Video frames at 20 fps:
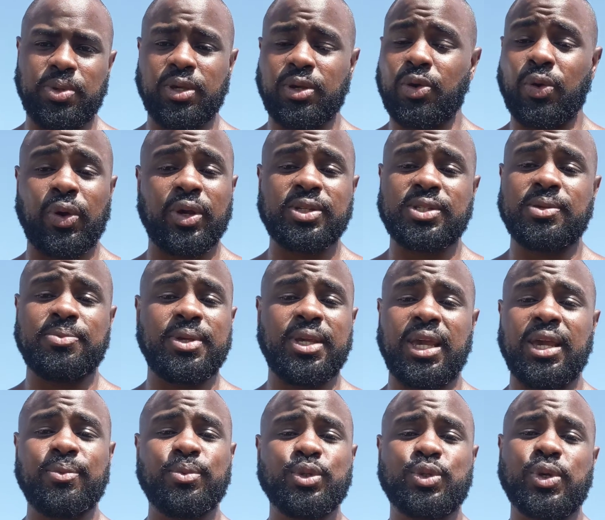going to
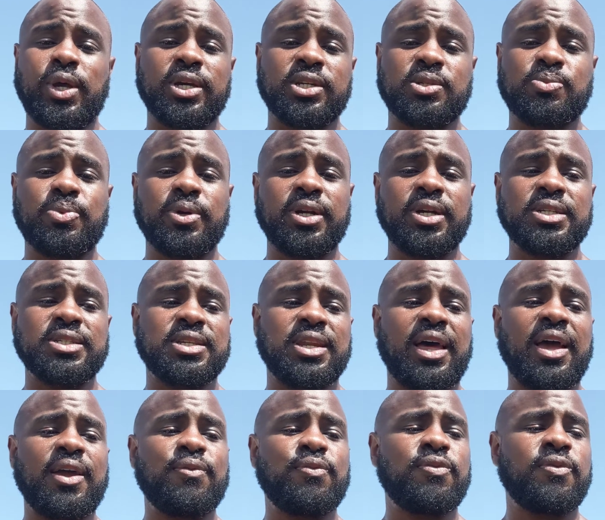be able to experience
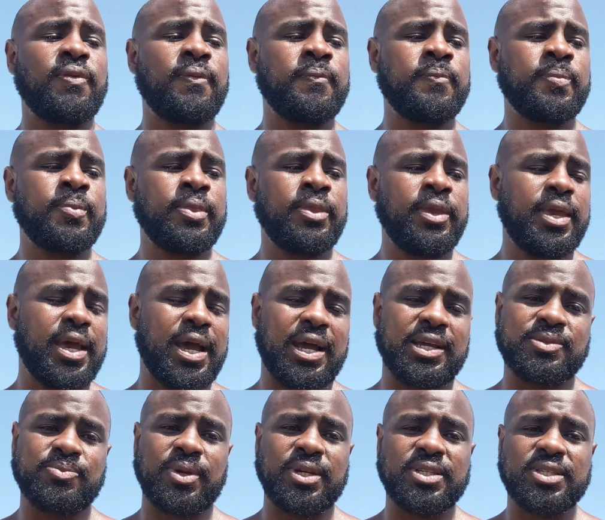life
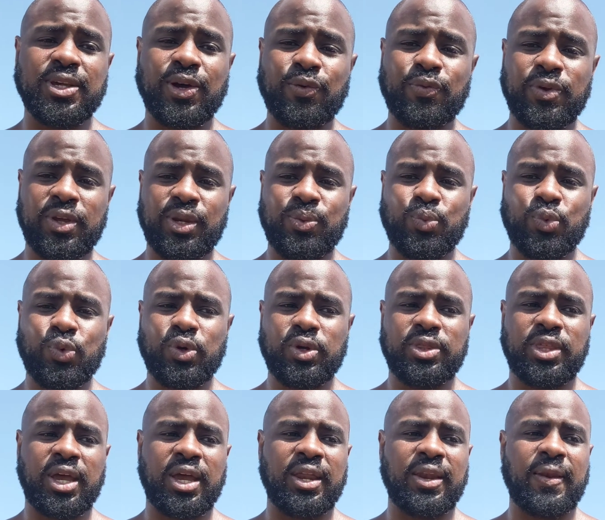as myself anymore,
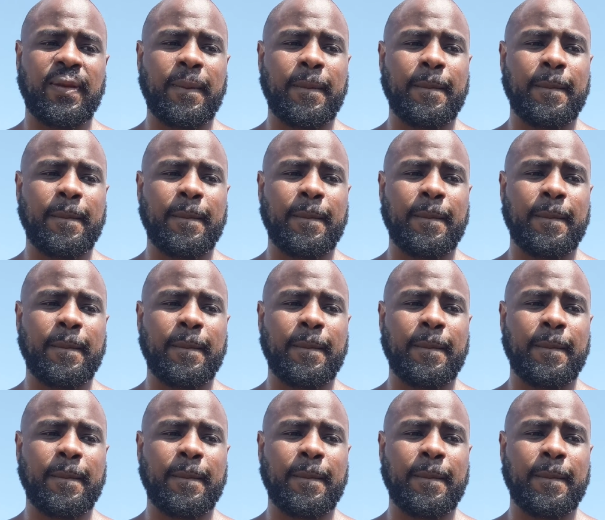that